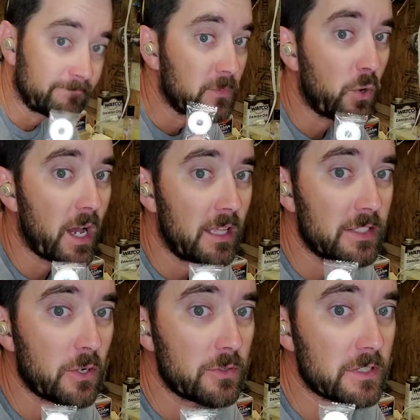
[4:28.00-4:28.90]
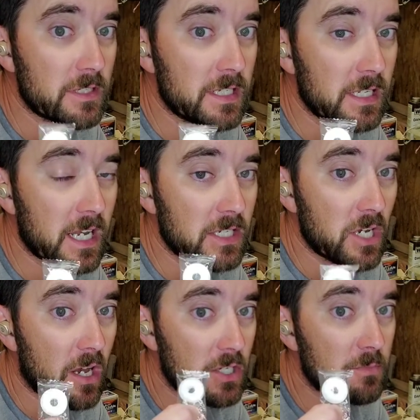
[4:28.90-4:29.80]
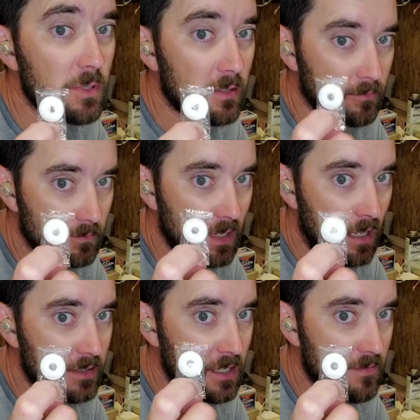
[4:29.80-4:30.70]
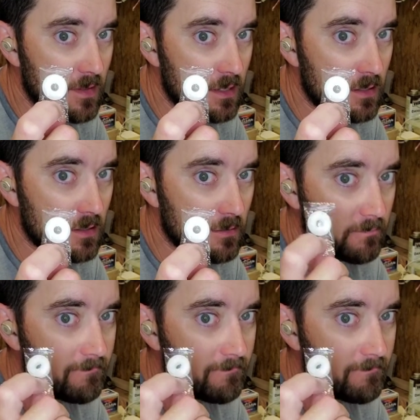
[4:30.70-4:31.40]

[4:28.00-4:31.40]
No halitosis today, Josh, but I'll save this